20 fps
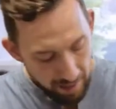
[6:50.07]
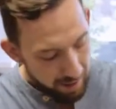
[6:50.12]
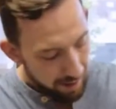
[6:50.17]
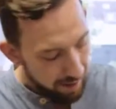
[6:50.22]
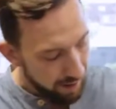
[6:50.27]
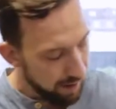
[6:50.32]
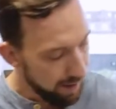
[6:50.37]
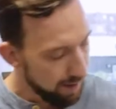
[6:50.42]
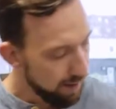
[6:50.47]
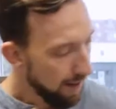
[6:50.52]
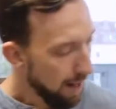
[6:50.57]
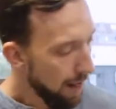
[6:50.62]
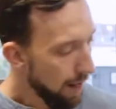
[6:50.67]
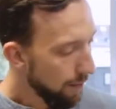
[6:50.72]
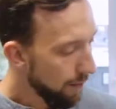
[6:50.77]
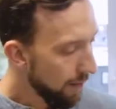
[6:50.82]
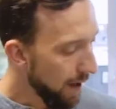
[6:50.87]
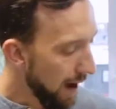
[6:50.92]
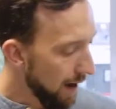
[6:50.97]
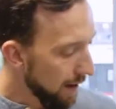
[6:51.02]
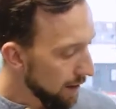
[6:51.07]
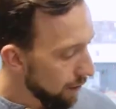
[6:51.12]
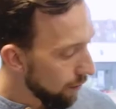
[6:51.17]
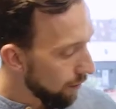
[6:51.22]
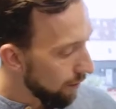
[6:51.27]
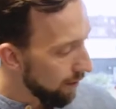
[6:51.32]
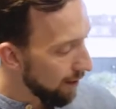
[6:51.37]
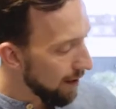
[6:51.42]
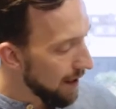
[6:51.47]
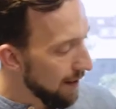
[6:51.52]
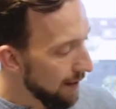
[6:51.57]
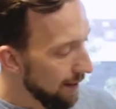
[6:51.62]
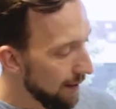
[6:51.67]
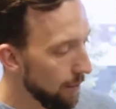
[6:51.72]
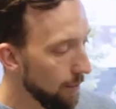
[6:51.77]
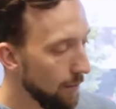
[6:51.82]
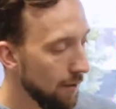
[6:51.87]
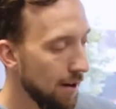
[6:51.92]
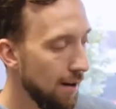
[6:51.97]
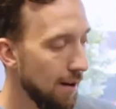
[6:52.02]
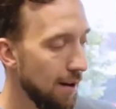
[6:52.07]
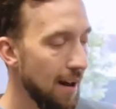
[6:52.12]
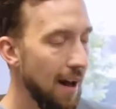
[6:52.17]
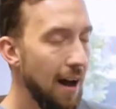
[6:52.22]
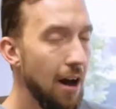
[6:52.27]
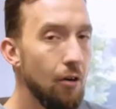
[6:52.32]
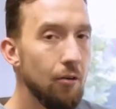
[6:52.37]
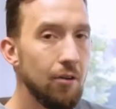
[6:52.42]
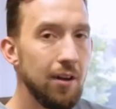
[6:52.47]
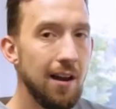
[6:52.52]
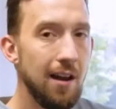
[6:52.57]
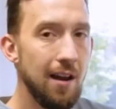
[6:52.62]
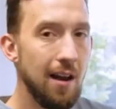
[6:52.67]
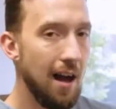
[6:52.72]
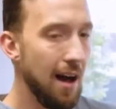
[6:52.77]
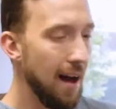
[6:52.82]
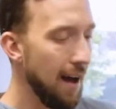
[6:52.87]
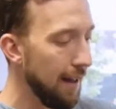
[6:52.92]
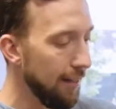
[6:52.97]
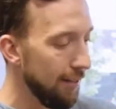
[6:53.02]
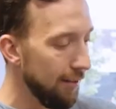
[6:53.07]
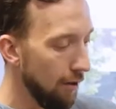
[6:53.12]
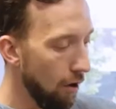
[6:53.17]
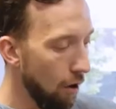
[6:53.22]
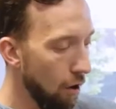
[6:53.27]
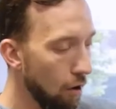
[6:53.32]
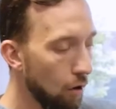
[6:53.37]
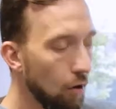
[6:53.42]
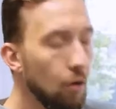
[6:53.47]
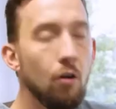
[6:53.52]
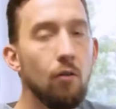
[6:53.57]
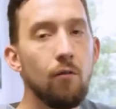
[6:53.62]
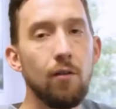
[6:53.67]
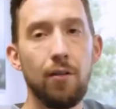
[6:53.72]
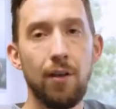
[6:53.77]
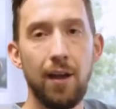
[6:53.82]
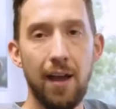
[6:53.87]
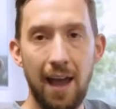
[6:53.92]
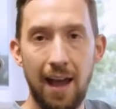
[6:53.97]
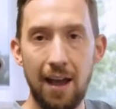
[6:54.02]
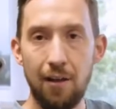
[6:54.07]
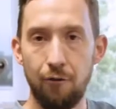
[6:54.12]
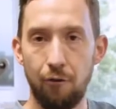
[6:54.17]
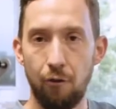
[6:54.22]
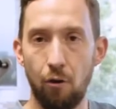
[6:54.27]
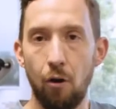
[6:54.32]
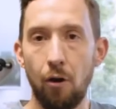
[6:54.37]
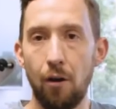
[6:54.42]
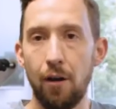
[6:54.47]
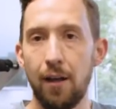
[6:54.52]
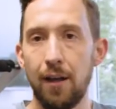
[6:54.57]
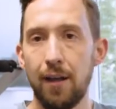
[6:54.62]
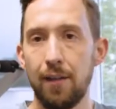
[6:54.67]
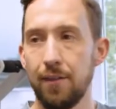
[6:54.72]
is that you see some cloudy lines all over the A foil.